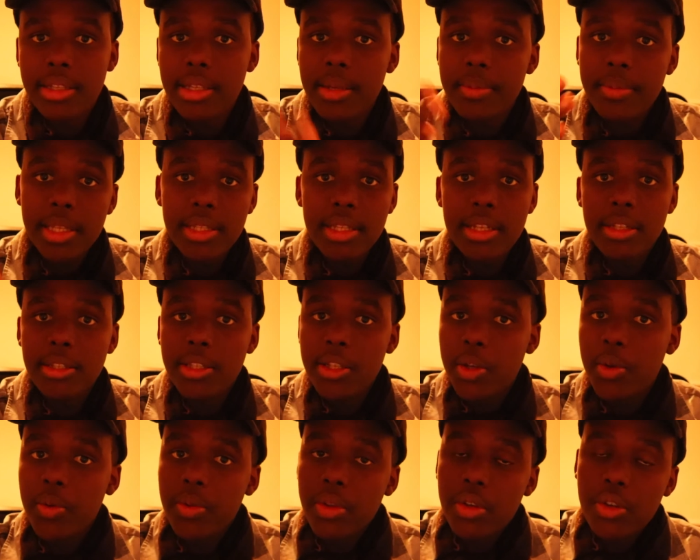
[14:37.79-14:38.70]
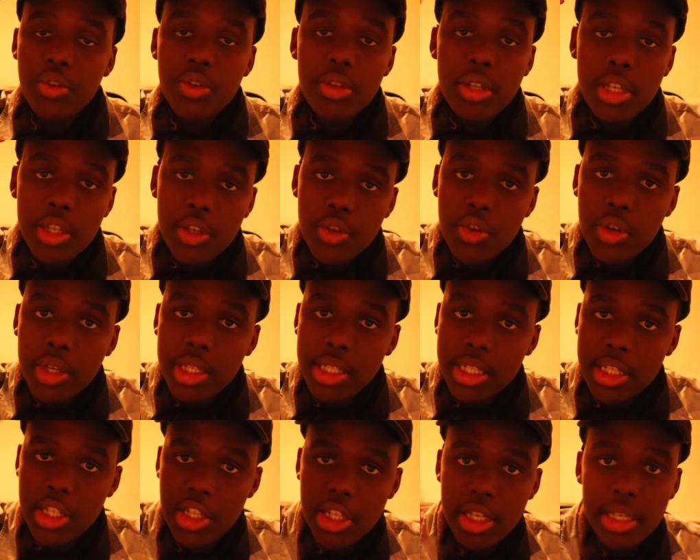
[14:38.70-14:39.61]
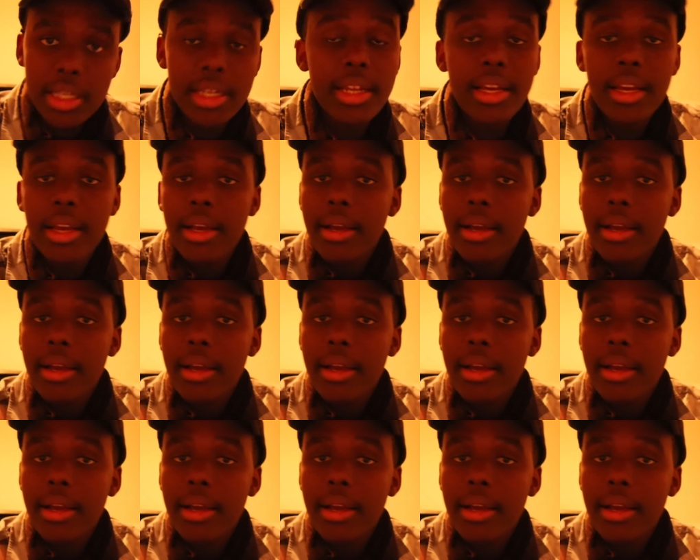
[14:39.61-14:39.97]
Sometimes they'll tell you that your drawings are shit.